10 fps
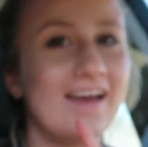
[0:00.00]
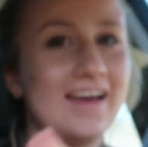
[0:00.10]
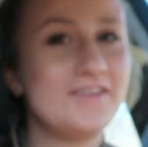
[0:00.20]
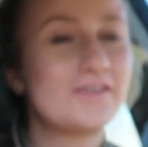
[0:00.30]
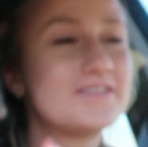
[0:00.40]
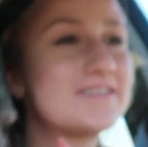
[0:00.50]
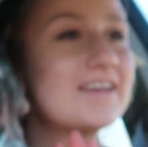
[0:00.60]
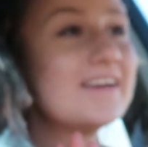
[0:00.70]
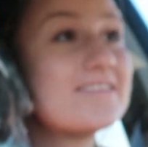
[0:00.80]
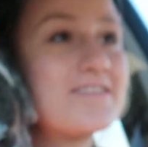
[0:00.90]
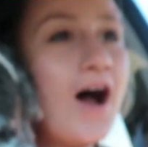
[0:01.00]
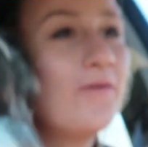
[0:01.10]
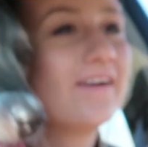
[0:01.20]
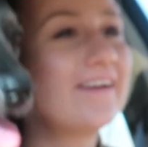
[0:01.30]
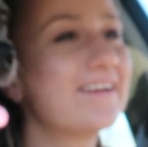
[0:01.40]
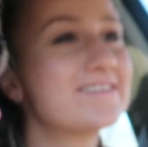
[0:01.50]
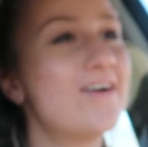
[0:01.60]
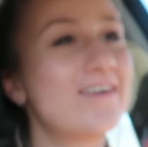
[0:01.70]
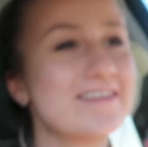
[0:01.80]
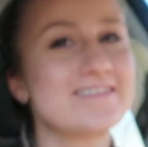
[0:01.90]
And you can see he's not wearing his
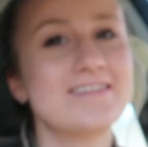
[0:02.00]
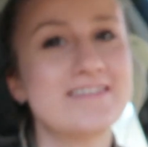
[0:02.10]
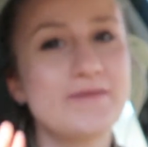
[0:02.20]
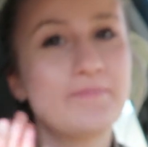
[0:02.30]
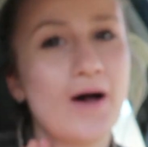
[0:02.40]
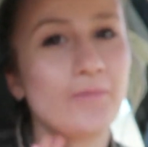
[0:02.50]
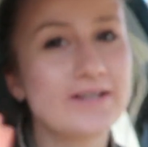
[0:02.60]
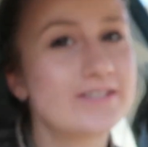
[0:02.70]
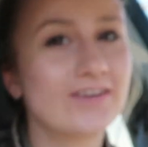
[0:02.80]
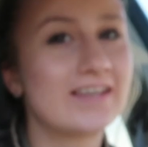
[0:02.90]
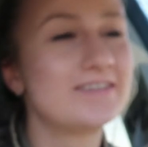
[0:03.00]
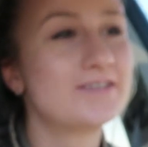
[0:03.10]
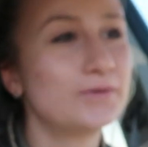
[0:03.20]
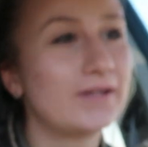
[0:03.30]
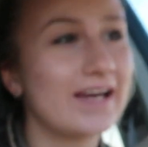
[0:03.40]
harness and seatbelt, which I'll get to